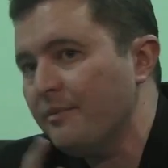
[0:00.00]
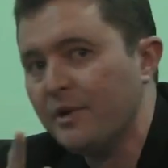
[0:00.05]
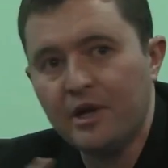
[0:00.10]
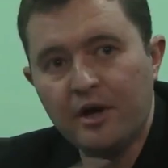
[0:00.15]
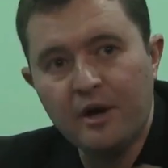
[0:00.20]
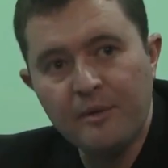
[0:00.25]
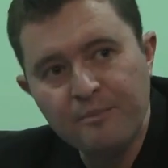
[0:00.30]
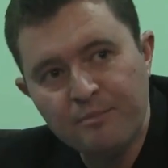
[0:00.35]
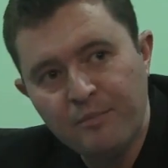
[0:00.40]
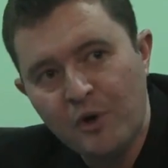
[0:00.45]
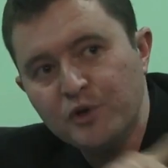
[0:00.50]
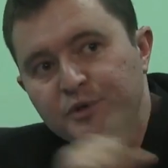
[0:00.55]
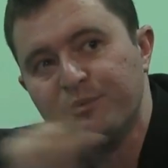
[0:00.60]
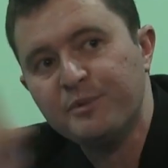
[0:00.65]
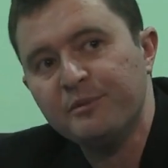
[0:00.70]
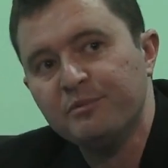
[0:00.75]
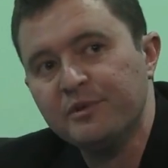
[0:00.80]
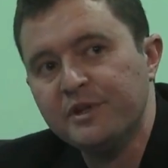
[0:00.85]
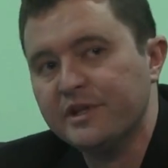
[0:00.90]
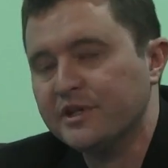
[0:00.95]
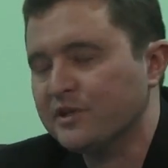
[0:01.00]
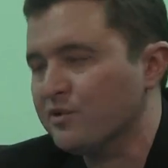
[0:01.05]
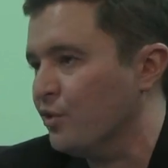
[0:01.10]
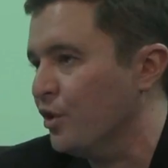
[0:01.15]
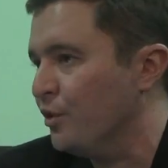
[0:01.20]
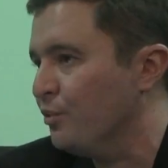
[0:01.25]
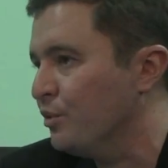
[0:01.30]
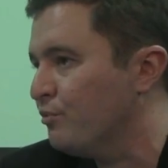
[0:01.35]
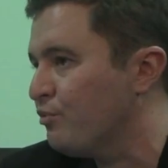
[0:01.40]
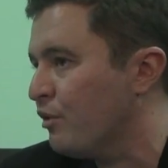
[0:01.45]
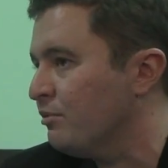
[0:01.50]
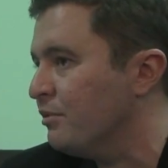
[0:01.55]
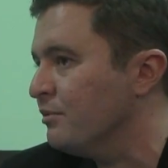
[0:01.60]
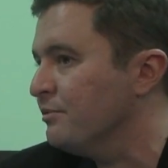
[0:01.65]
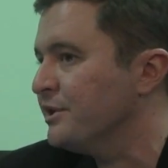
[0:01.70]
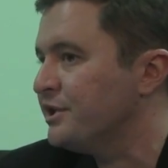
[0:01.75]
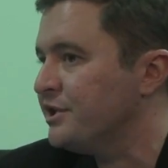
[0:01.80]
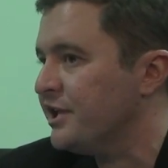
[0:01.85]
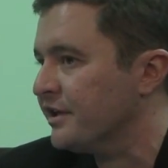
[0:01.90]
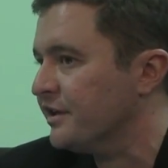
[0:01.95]
mean, most people in this room would
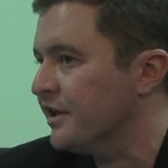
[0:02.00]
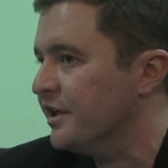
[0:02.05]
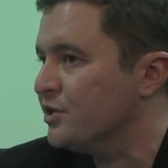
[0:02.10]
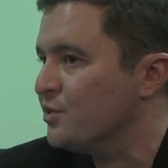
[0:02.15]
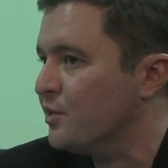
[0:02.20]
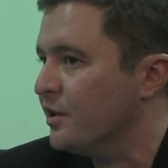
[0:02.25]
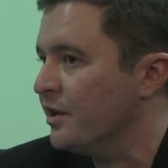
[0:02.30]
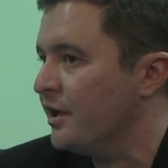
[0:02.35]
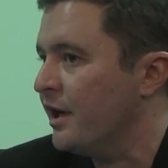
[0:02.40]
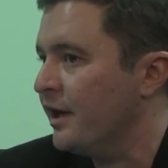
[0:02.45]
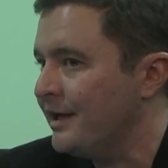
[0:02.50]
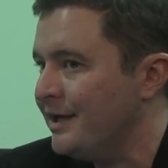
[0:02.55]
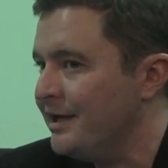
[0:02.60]
probably check their Twitter